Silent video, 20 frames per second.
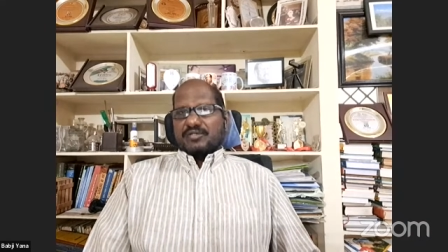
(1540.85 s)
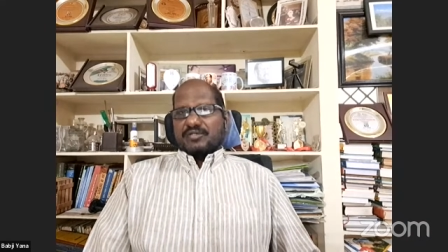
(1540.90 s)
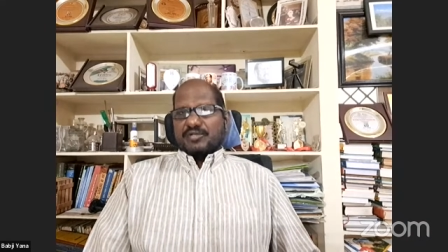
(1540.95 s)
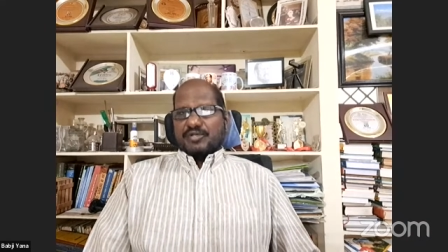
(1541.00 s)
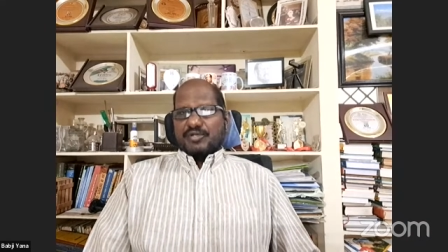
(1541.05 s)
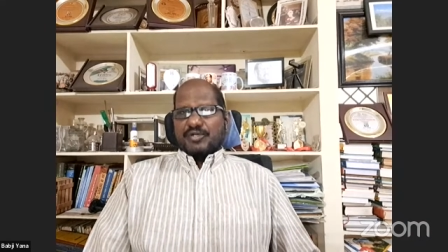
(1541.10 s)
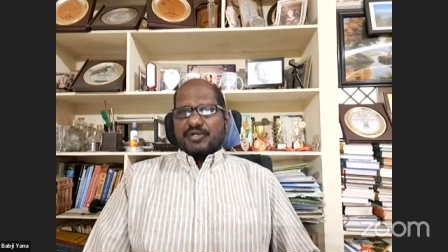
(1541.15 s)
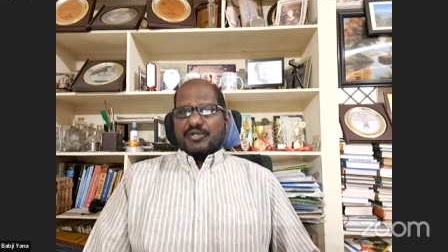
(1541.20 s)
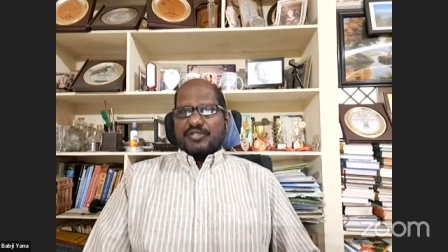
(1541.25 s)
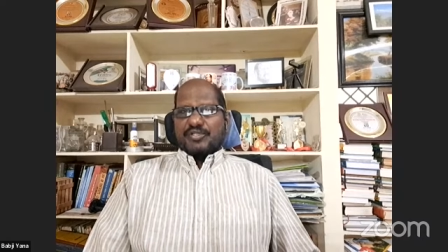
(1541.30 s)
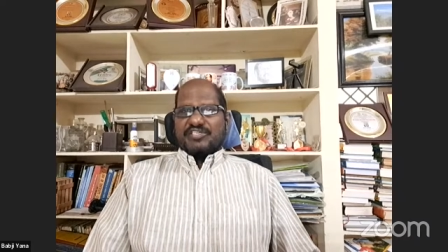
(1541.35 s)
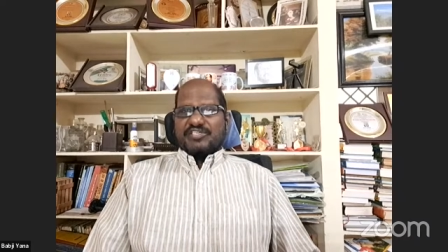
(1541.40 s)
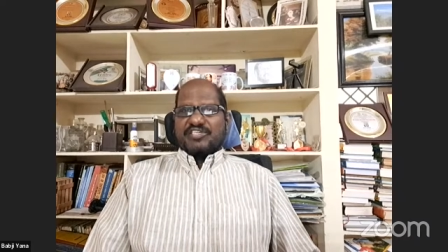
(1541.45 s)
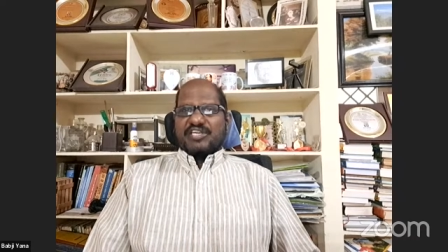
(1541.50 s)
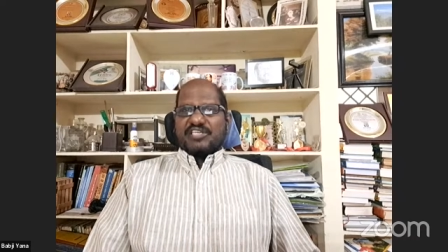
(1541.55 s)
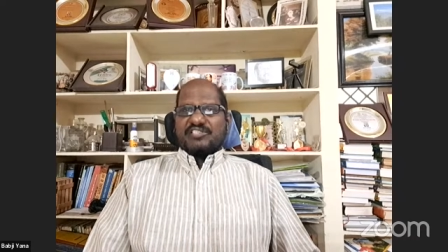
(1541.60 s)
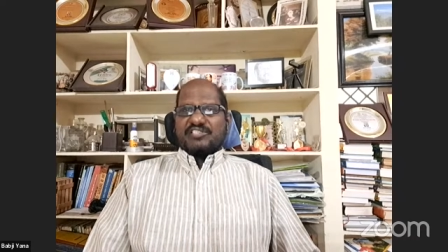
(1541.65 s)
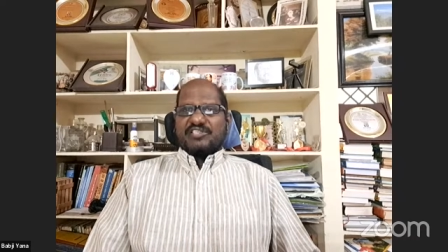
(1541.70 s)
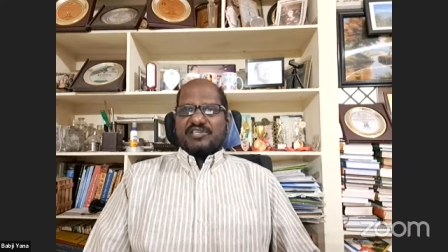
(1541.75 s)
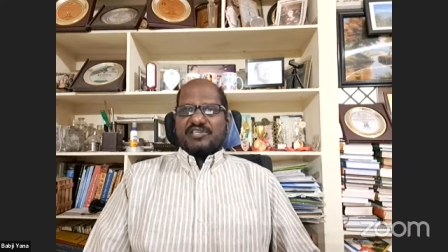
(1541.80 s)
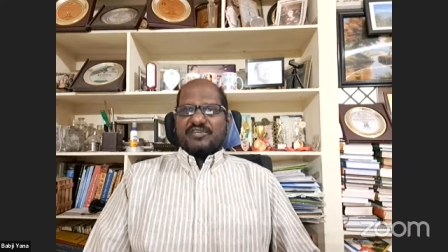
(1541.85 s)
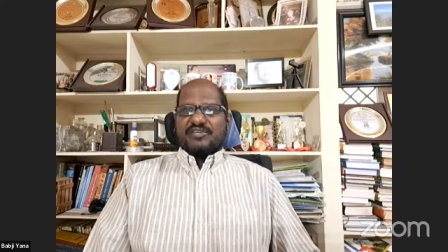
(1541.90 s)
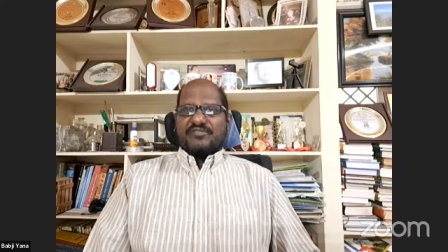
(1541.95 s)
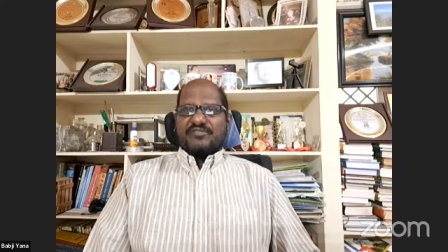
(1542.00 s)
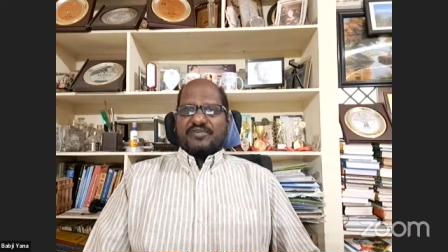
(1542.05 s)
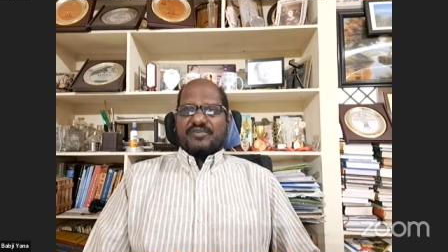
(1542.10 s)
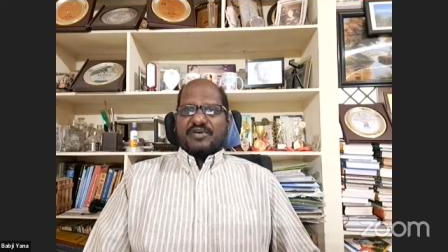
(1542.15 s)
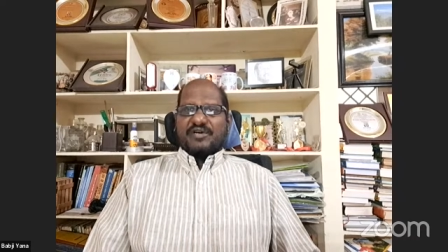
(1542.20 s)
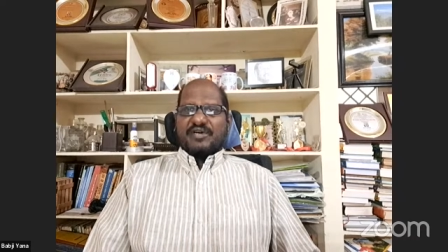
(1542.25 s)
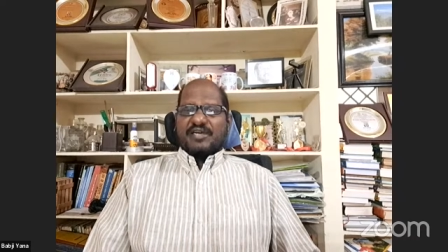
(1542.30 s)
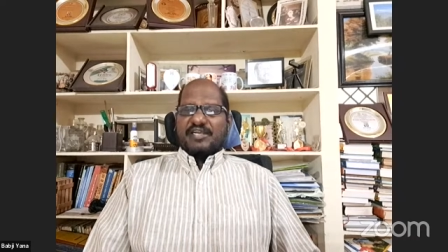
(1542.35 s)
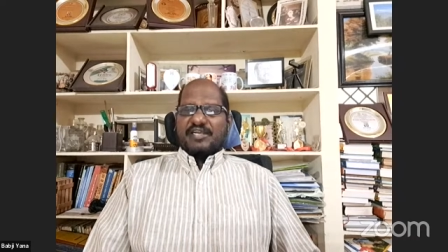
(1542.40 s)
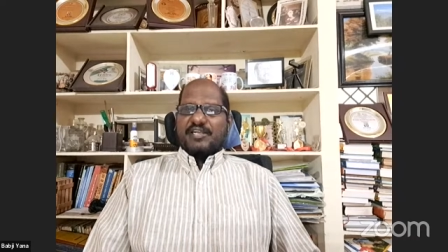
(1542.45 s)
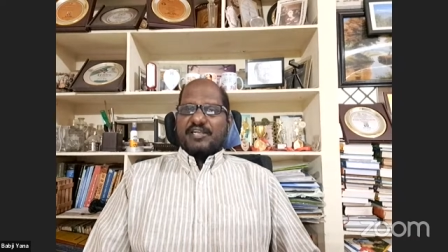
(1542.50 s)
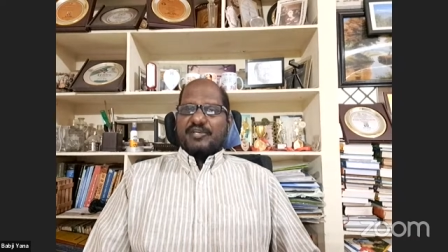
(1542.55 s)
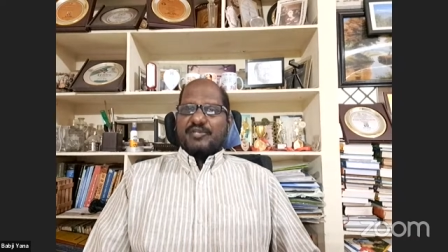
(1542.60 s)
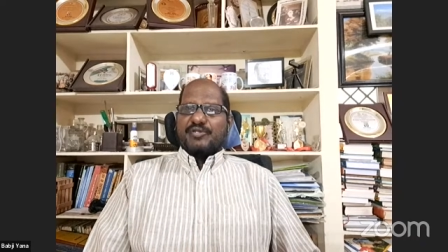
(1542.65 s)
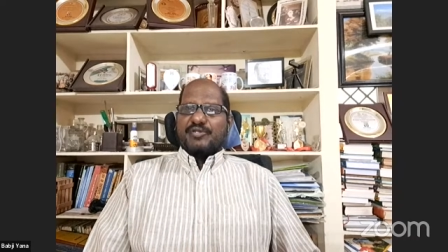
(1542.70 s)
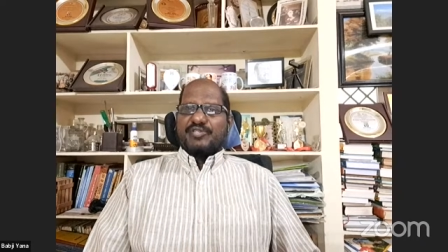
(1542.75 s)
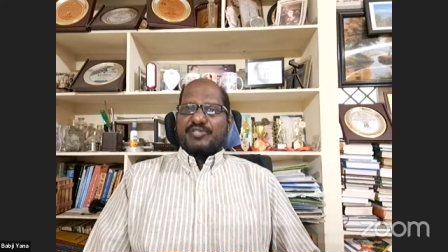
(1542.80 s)
So you know the structure of
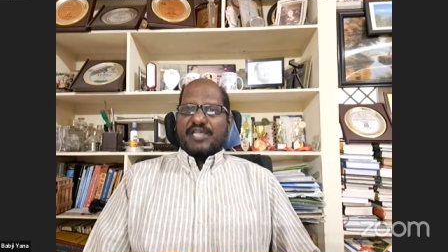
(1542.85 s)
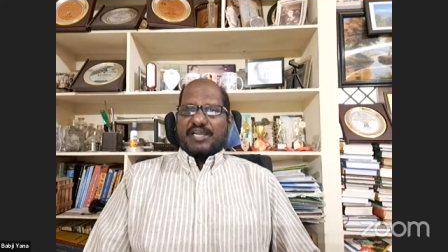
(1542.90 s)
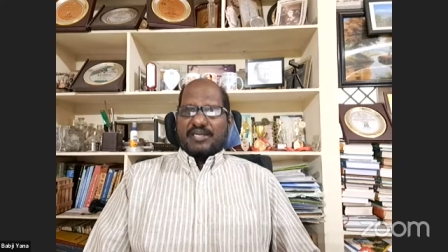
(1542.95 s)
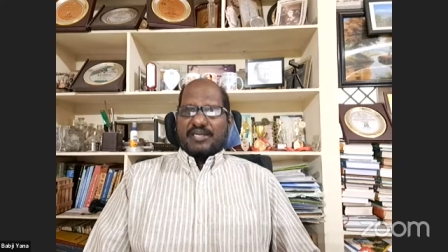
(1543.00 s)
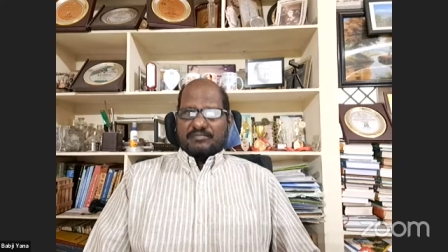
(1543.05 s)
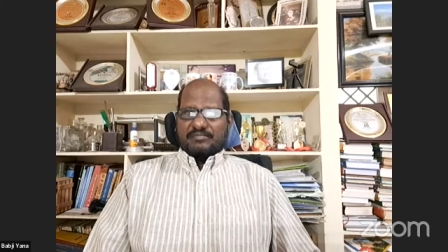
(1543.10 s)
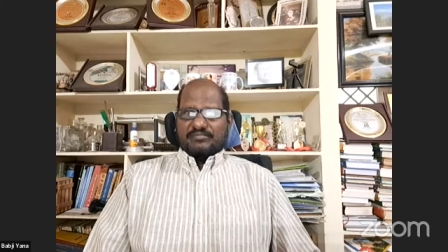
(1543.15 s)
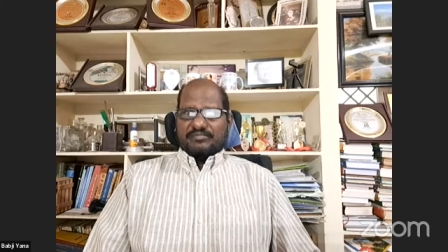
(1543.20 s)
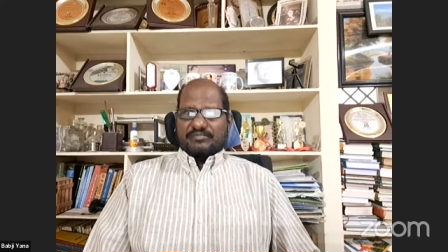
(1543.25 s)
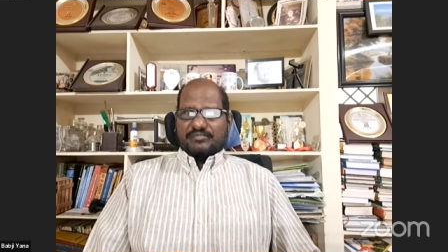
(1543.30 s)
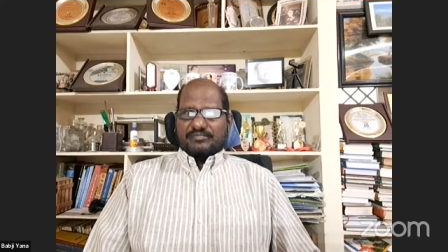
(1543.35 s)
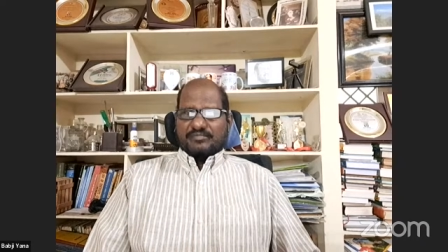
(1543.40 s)
any news item.